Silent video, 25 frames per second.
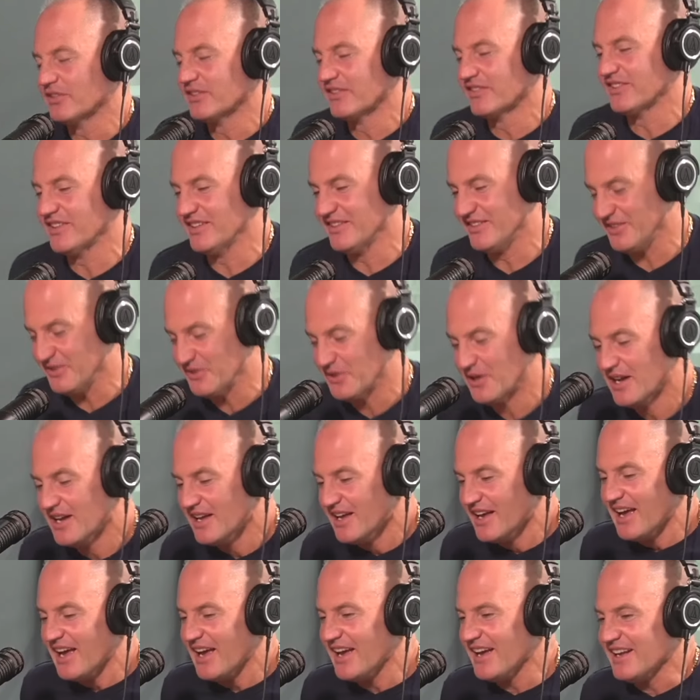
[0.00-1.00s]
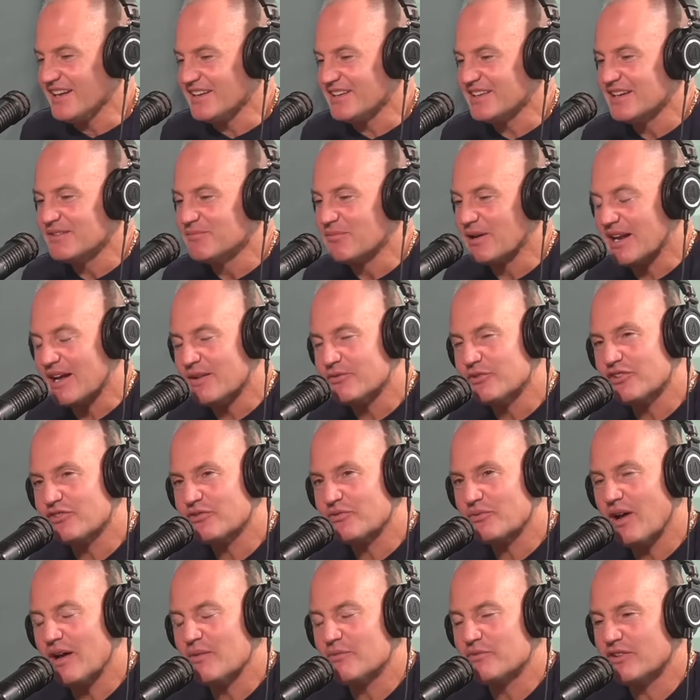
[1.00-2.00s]
listening to you. But I'm
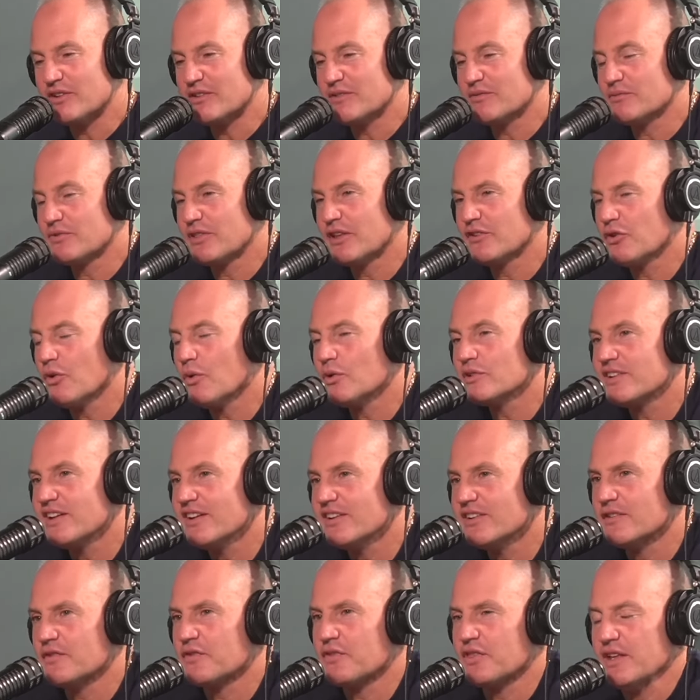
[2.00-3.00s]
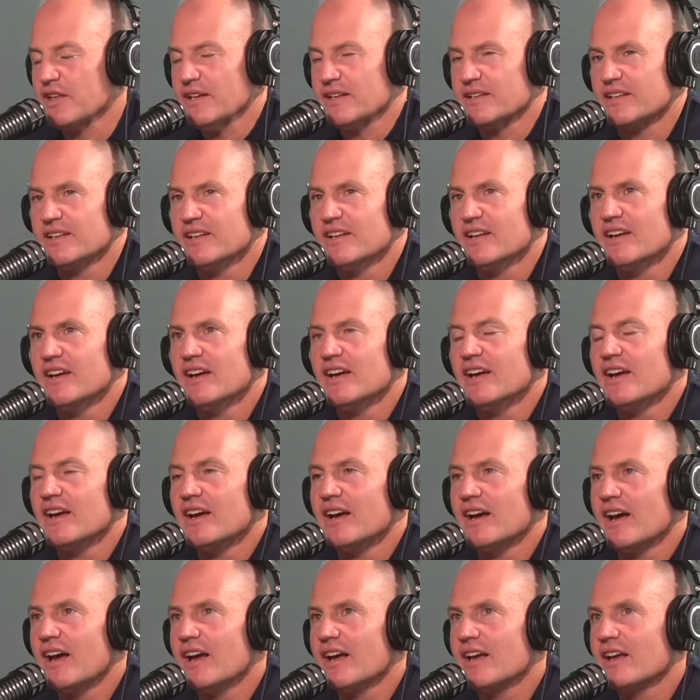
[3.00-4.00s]
this whole tariff thing,
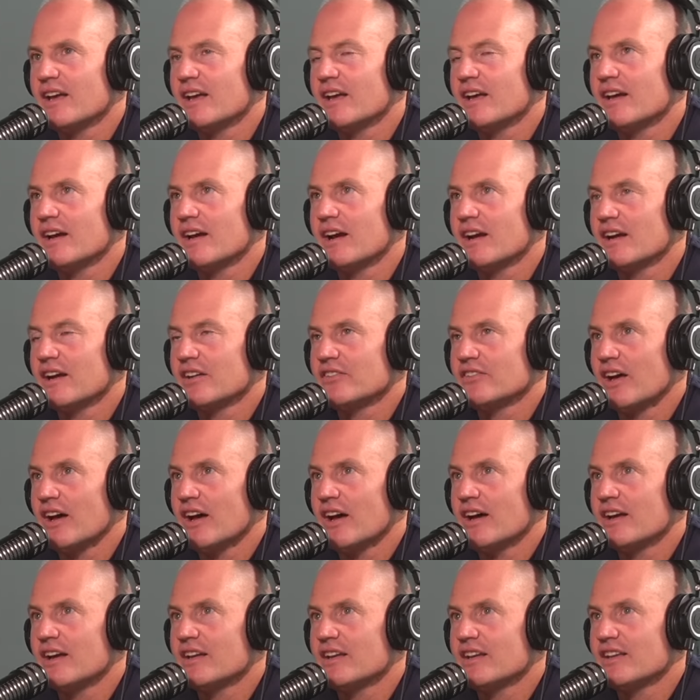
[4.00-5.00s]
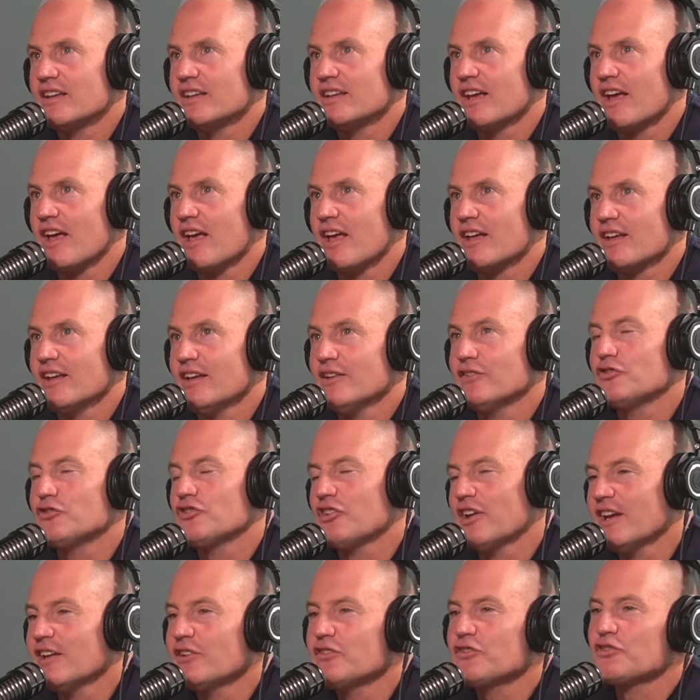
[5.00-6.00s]
because it's
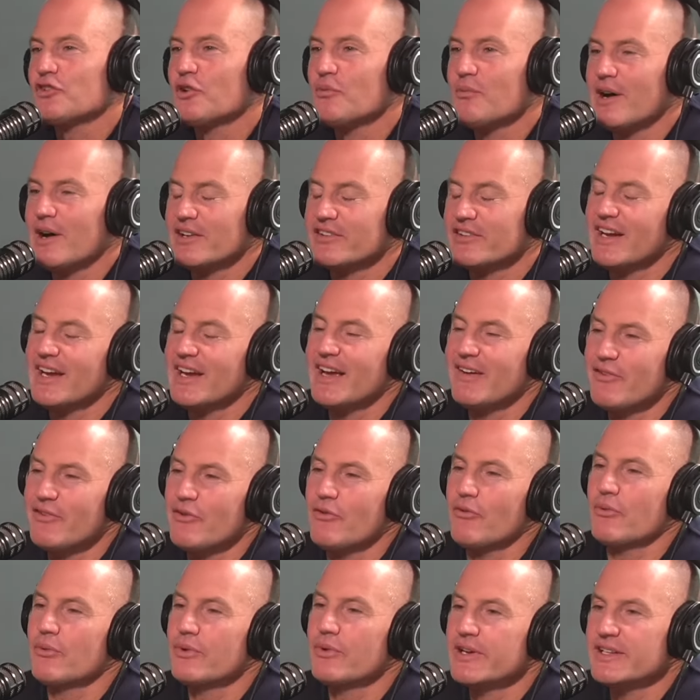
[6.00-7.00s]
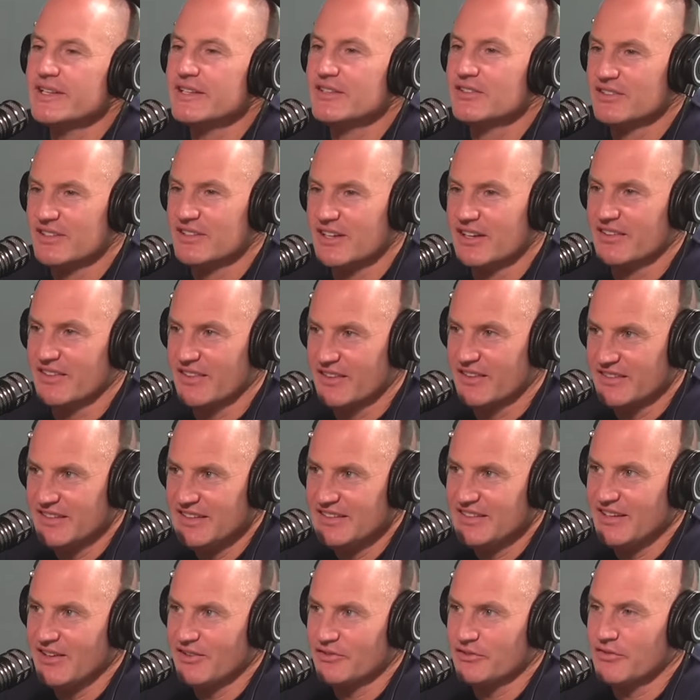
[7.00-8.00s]
changed so much. I haven't really looked into the
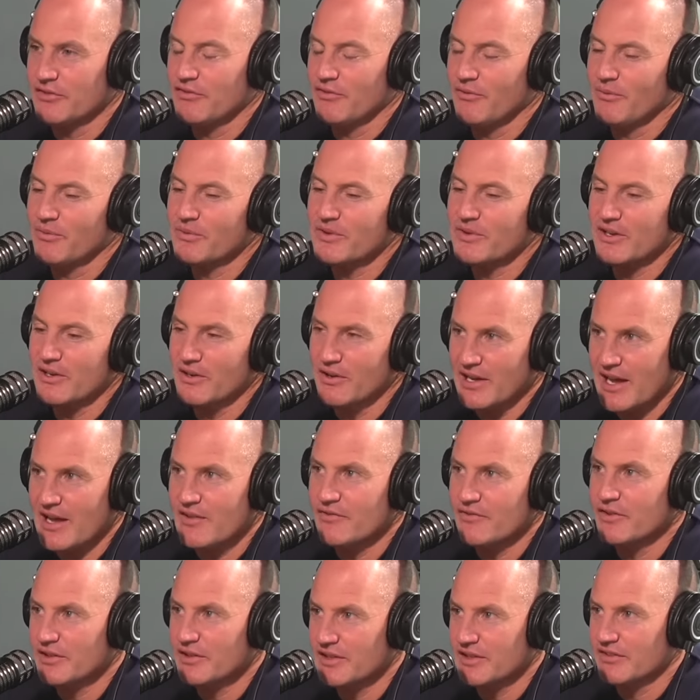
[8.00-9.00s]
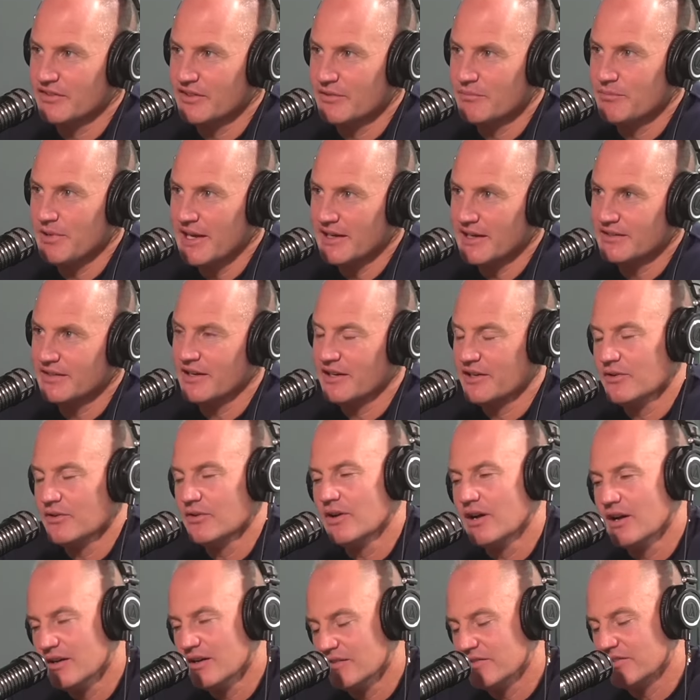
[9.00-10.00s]
details of everything that's impacted. I
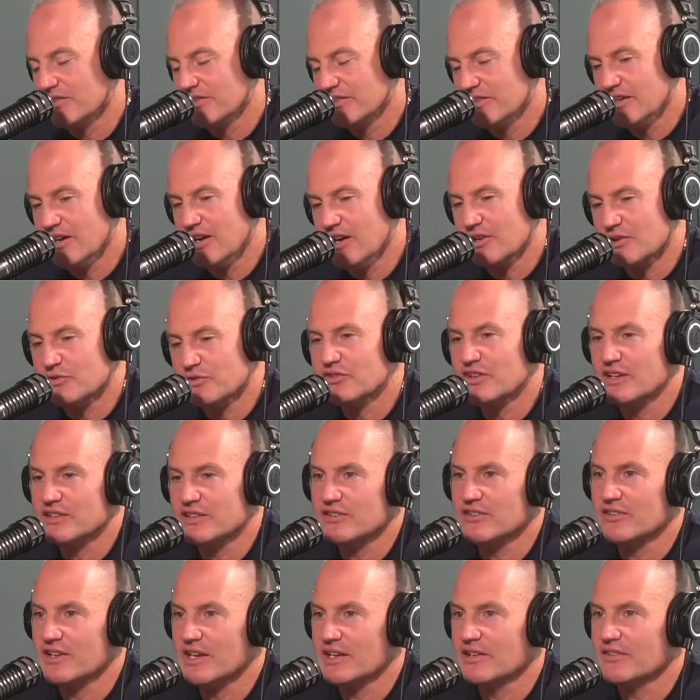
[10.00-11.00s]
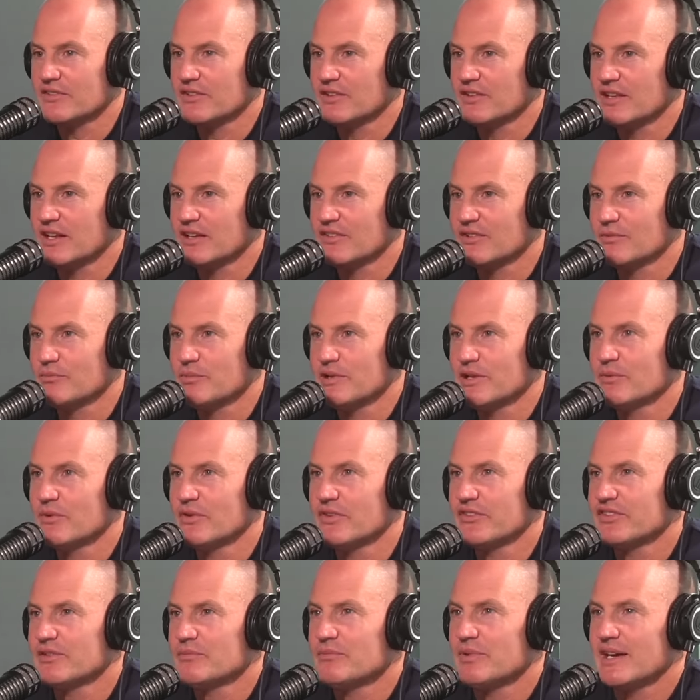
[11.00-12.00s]
know obviously the auto sector, that's the big
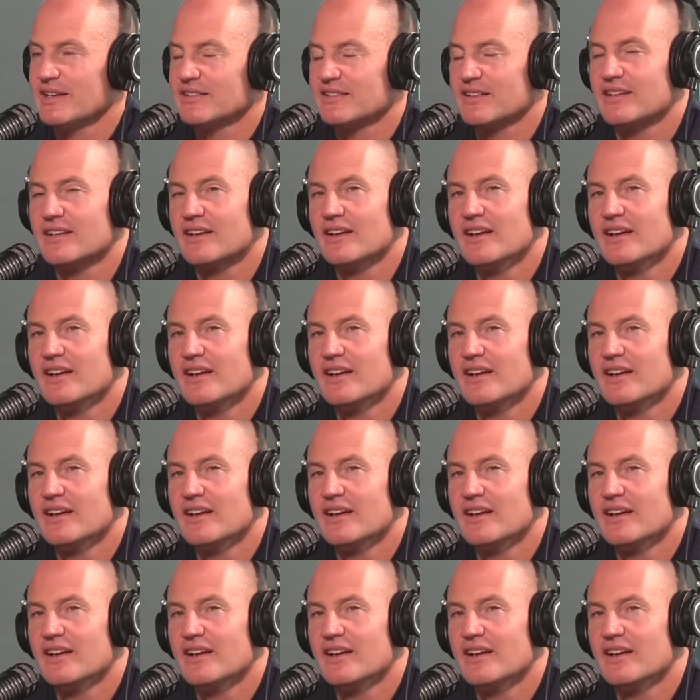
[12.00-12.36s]
one that's impacted.